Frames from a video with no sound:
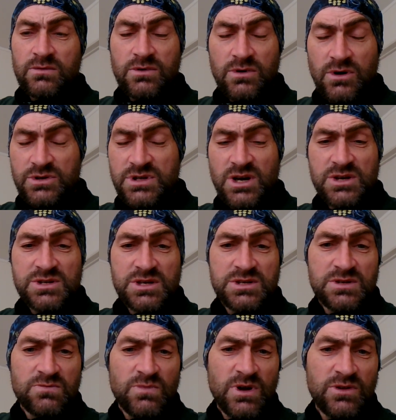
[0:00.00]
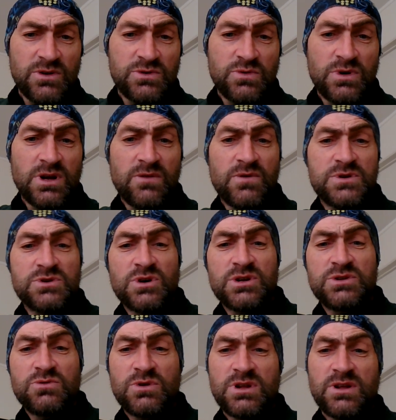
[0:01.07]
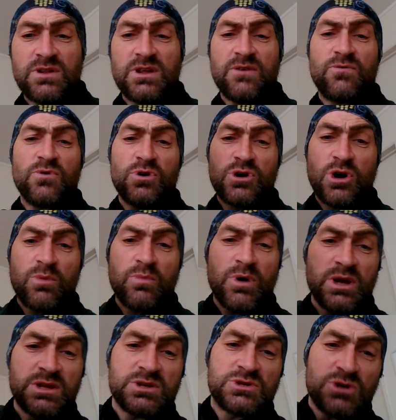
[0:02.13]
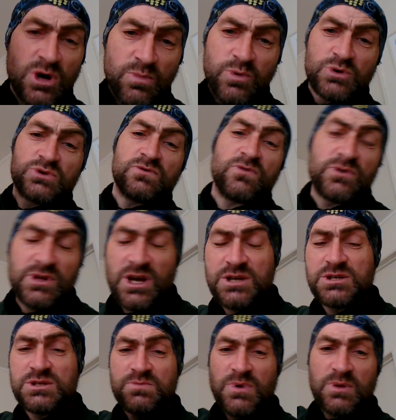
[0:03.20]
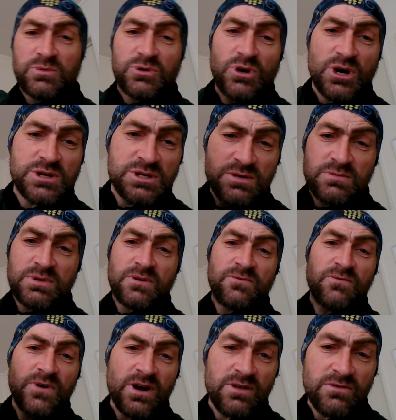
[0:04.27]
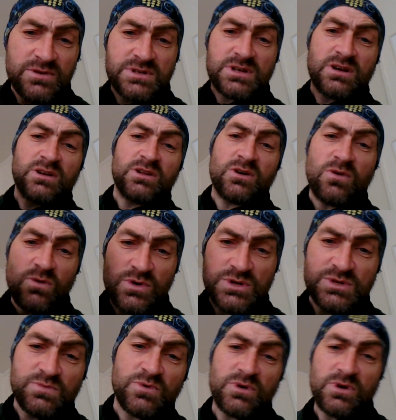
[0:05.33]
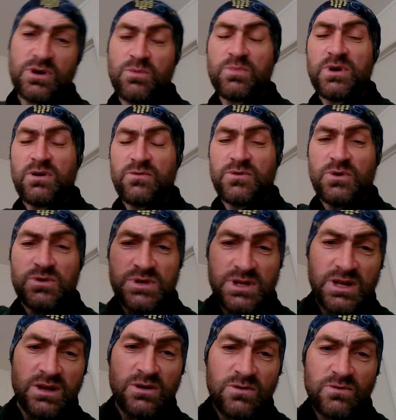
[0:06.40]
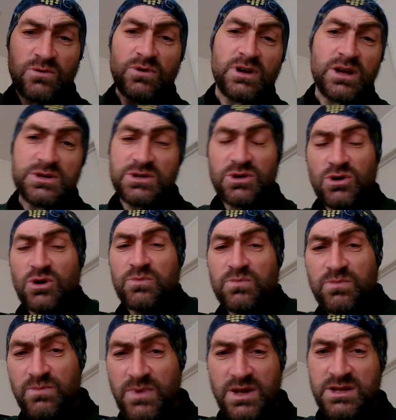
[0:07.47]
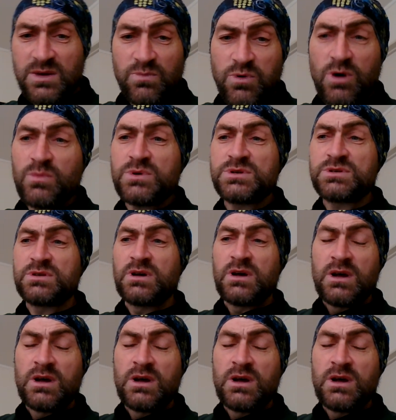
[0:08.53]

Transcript: God tells us in Matthew 28, verse 9 and 20, therefore go make disciples of all nations, baptizing them in the Father, the Son, and the Holy Spirit, and I'll be with you to the end of all age. And God made that promise.